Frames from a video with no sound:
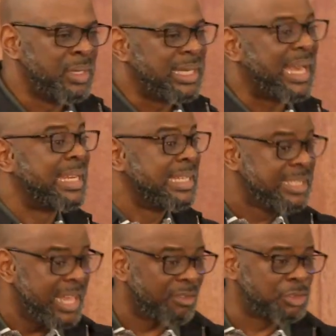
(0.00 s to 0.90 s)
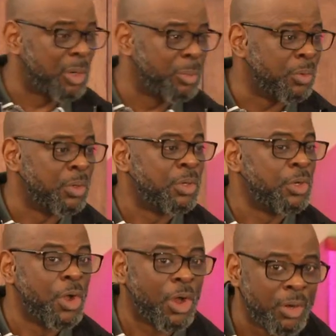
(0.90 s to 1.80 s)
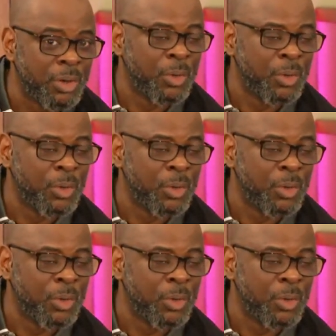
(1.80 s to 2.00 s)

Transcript: That in the day of trouble, God